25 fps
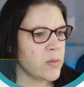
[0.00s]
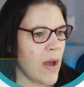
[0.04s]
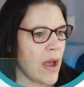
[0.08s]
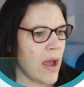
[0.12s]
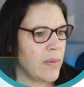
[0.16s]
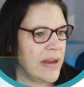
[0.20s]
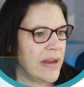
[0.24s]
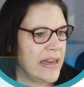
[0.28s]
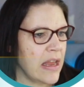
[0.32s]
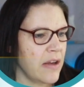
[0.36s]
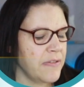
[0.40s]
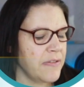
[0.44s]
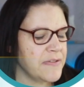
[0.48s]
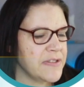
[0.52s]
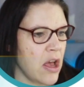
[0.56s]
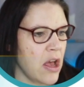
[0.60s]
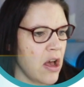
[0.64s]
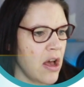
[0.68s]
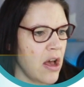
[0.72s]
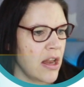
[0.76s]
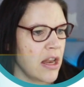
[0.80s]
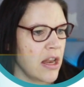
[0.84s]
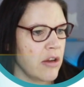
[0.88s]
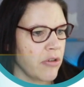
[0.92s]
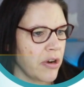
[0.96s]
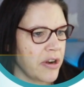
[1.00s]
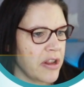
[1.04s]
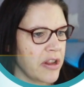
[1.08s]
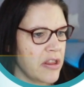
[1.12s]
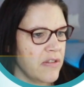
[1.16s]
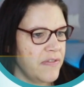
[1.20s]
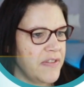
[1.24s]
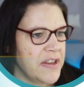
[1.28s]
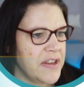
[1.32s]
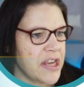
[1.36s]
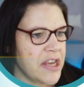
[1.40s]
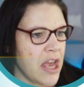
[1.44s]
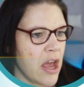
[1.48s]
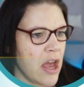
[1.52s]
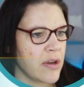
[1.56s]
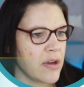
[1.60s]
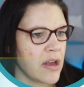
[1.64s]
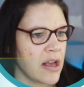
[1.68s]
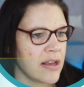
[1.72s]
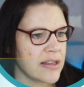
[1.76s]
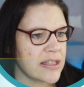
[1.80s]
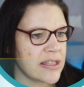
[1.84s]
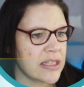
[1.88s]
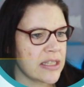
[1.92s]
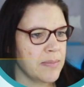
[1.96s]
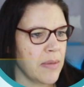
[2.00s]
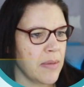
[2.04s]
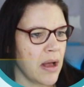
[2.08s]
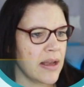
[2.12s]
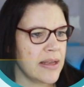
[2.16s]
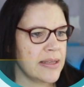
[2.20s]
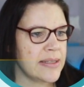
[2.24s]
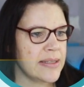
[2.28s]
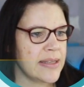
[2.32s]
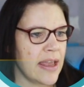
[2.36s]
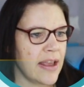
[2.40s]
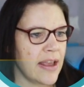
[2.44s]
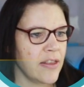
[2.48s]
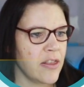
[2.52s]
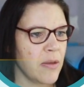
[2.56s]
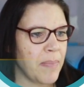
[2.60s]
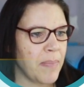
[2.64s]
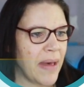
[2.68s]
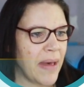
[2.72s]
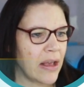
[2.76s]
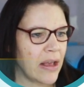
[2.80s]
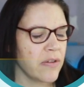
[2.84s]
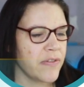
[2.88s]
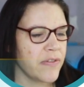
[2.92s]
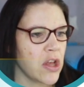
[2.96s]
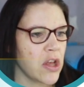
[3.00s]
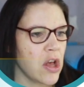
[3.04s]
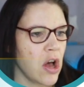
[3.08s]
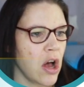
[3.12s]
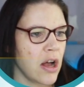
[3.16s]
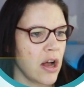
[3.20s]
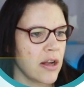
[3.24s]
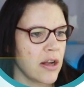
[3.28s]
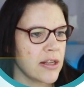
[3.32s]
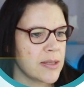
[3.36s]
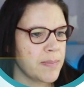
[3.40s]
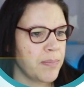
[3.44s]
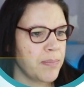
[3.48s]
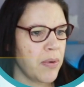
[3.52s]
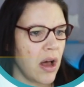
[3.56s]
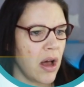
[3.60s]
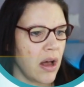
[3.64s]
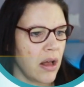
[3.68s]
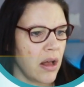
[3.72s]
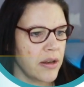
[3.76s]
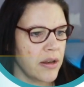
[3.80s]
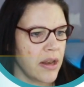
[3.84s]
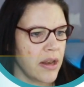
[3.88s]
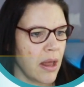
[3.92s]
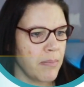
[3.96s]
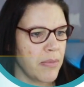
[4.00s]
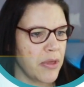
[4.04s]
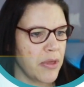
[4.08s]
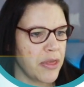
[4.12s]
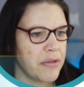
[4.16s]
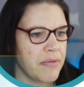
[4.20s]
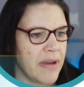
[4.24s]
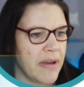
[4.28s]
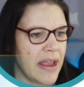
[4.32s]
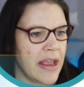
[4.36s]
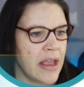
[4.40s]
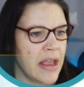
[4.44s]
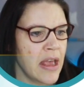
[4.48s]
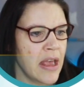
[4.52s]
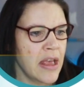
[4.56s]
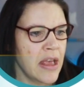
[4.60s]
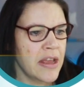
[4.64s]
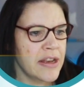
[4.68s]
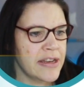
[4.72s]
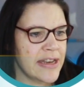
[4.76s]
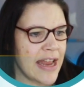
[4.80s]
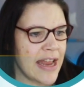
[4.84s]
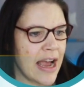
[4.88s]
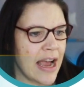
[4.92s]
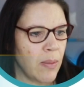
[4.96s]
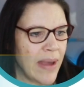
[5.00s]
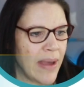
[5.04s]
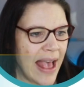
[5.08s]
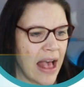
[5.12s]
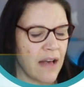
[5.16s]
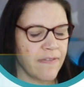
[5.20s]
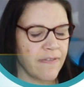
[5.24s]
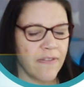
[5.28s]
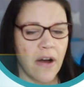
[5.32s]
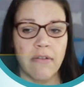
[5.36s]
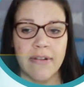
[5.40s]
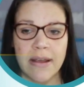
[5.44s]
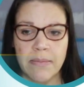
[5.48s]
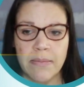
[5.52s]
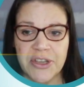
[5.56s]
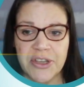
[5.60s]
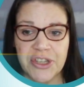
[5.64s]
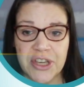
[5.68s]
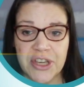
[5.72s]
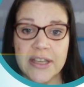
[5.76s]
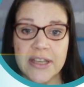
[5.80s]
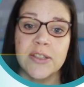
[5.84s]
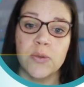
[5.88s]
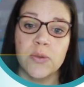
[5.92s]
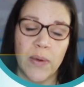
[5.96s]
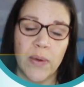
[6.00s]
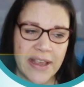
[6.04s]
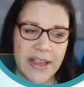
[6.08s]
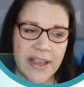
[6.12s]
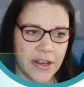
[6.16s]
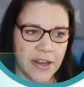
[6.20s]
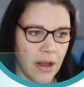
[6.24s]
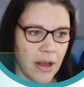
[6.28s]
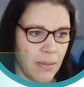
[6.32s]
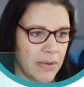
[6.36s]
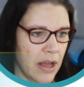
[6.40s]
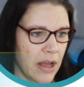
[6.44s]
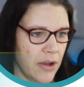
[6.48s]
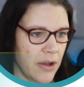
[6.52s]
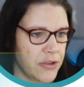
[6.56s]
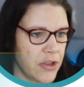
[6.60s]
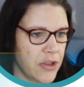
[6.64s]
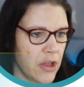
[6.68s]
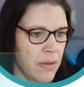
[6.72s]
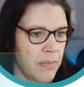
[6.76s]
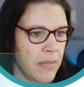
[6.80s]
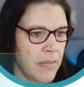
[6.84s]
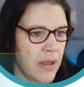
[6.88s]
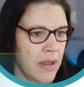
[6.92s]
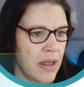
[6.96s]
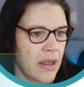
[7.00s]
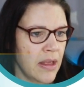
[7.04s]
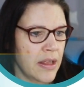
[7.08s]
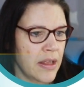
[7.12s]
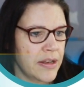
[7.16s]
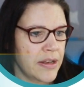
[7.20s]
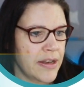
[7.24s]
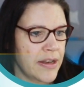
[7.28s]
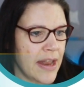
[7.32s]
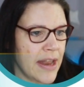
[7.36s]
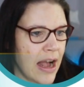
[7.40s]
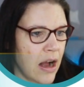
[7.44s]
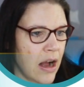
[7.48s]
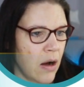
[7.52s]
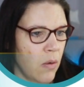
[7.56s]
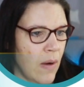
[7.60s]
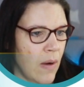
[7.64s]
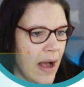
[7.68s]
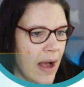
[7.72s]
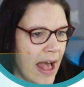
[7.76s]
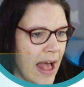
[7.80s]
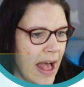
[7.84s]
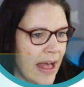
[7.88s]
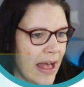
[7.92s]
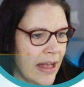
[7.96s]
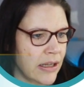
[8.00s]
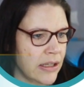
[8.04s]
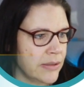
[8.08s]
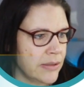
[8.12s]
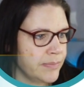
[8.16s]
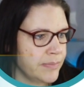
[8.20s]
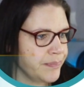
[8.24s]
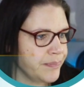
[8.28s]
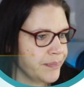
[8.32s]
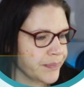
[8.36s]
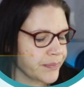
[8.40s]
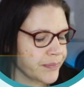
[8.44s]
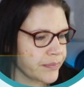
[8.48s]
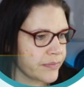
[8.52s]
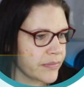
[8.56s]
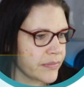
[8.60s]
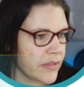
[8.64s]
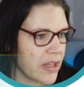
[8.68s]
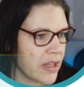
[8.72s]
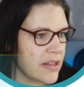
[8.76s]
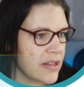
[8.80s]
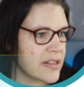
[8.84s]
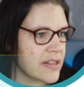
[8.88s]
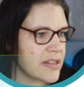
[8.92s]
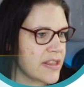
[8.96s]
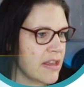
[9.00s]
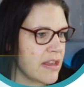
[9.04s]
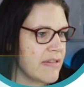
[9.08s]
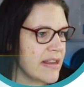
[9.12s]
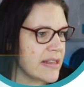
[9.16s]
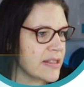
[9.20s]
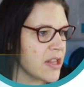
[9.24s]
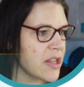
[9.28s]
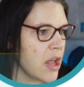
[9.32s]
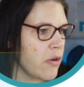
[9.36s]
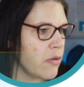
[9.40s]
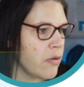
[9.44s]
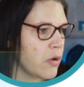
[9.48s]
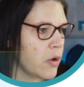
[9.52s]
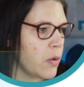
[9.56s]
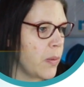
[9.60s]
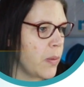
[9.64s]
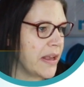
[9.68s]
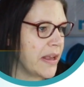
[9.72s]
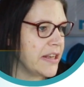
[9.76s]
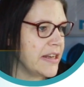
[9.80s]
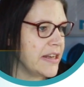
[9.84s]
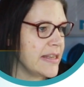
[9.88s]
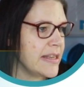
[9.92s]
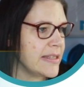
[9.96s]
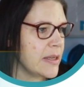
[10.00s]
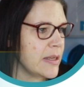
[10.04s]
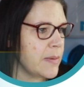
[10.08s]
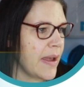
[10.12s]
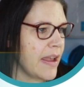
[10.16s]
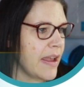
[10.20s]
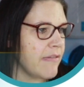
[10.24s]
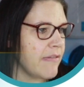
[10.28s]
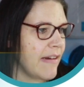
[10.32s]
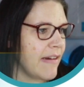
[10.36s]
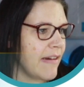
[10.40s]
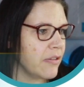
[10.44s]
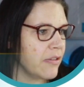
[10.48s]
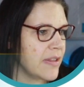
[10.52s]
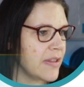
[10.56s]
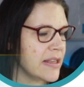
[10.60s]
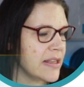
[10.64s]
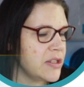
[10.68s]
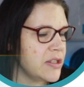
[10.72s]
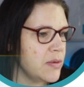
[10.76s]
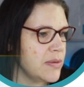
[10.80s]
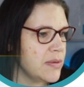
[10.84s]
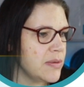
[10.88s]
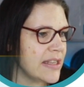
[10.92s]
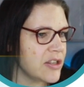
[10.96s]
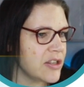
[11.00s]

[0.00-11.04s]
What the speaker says: where we left it earlier on in the video, customizing the back of the cards, part number 3. Now we have our images, we can upload them. Now, there is no quick and easy way around this. You